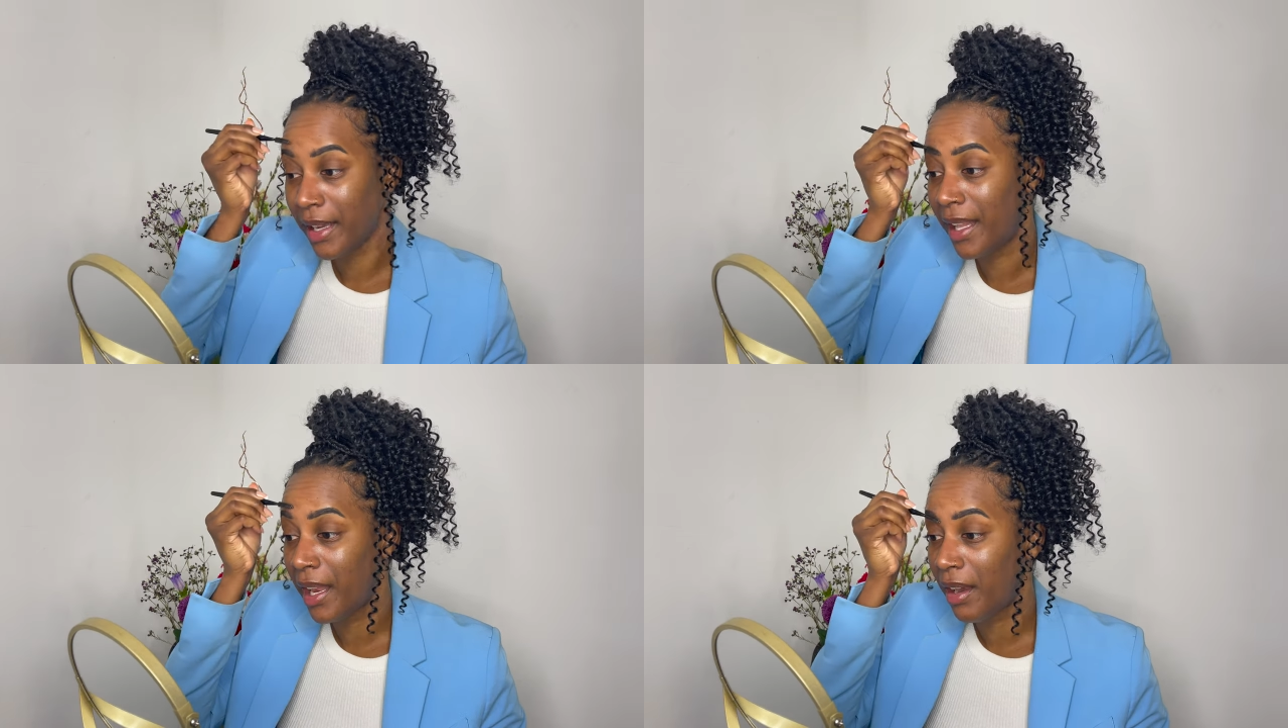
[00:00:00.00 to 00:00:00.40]

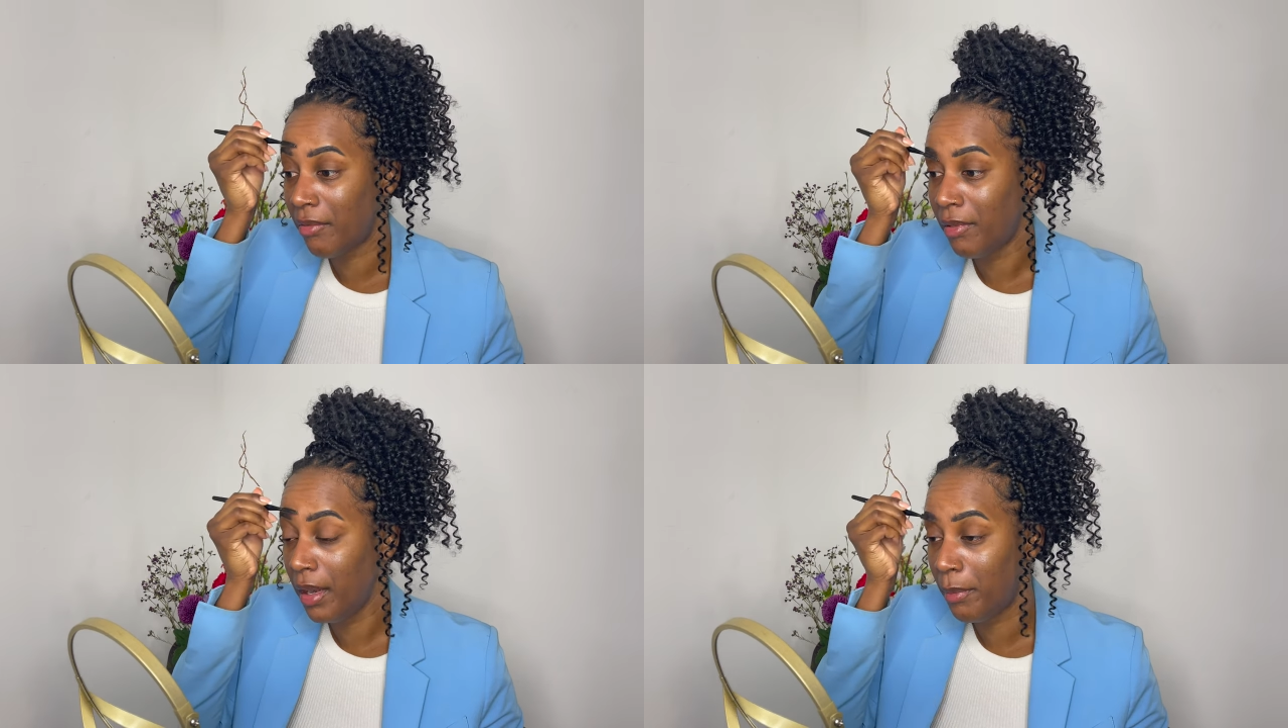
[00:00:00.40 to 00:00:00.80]
and then I
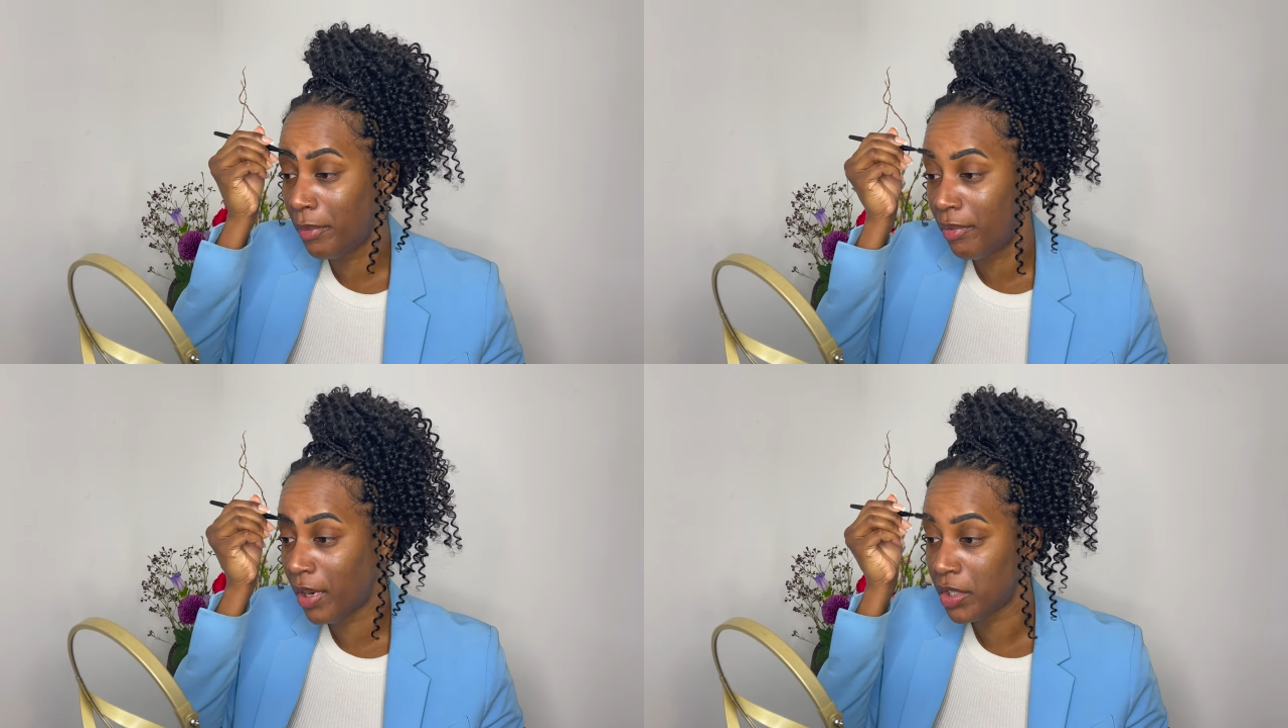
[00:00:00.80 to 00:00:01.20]
really
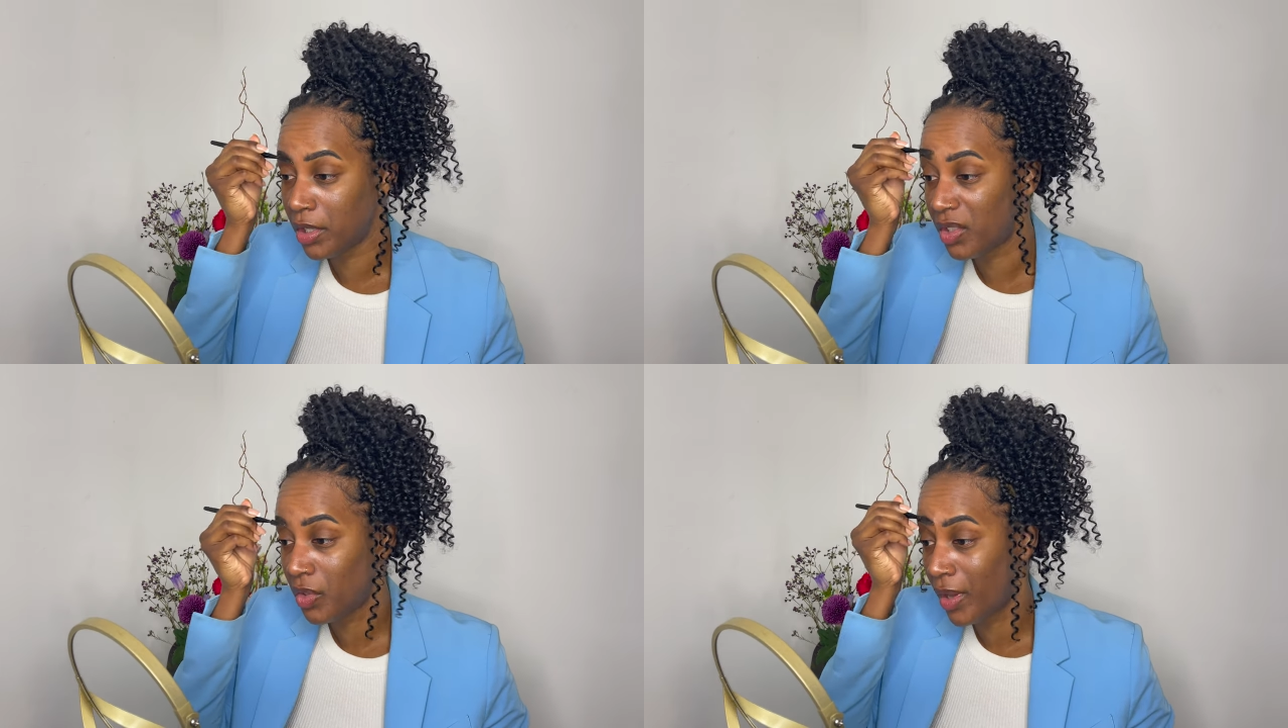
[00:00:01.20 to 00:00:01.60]
brush
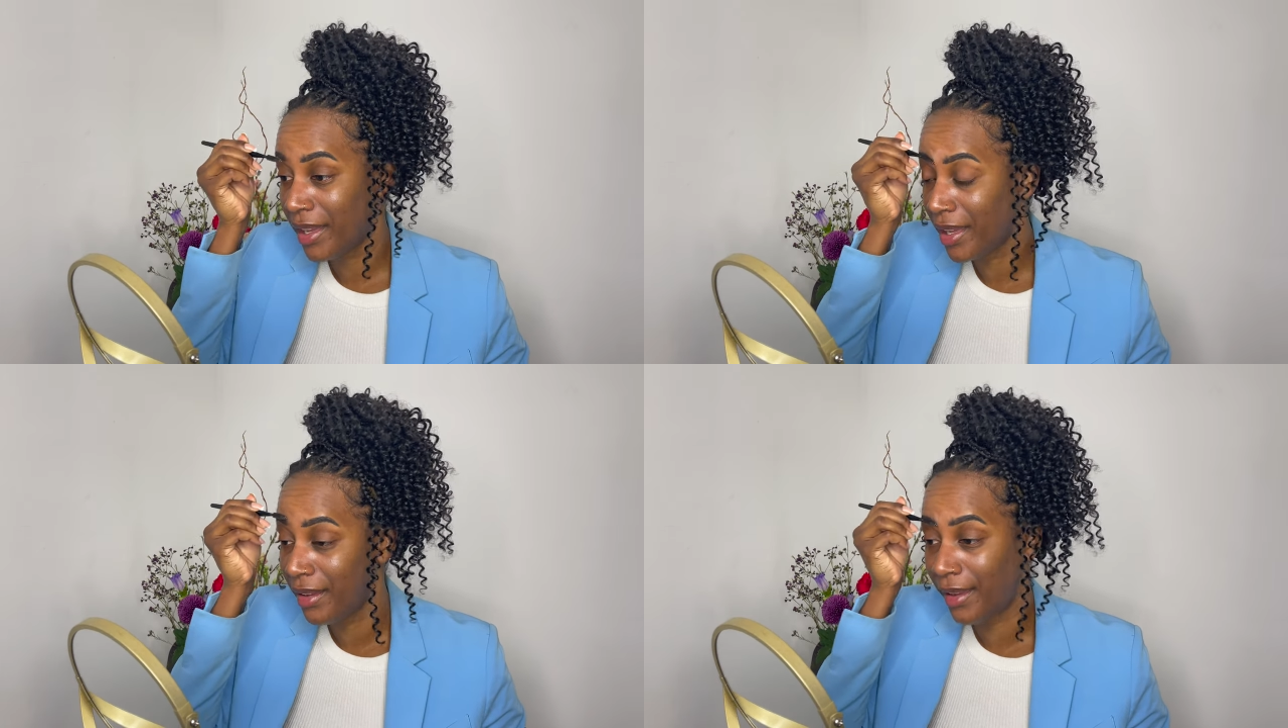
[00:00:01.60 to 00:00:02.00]
it so I
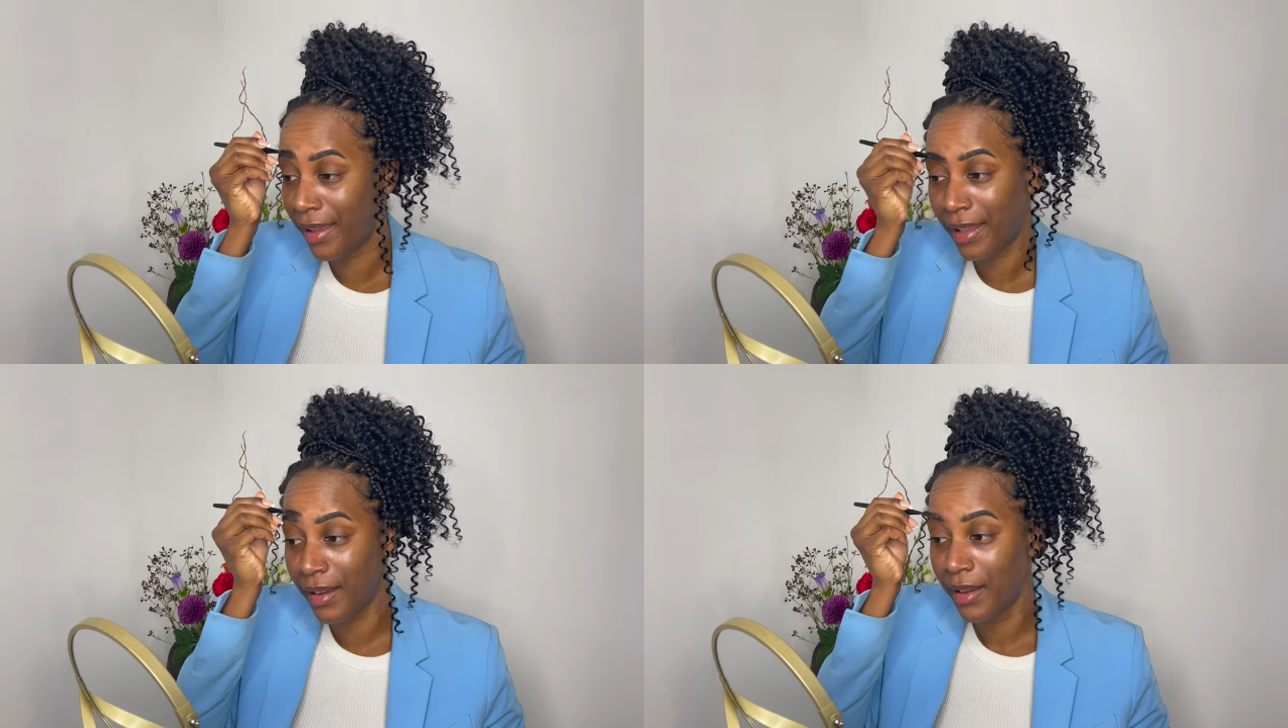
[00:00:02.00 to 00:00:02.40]
can
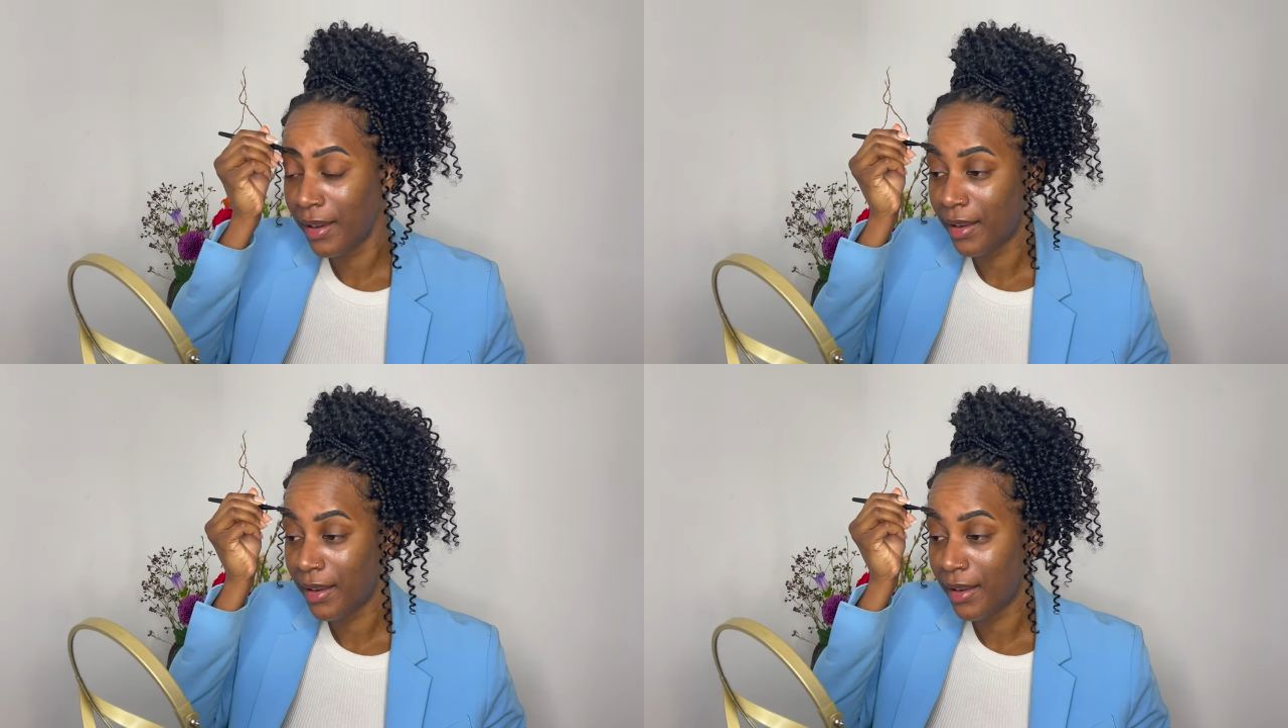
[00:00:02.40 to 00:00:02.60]
get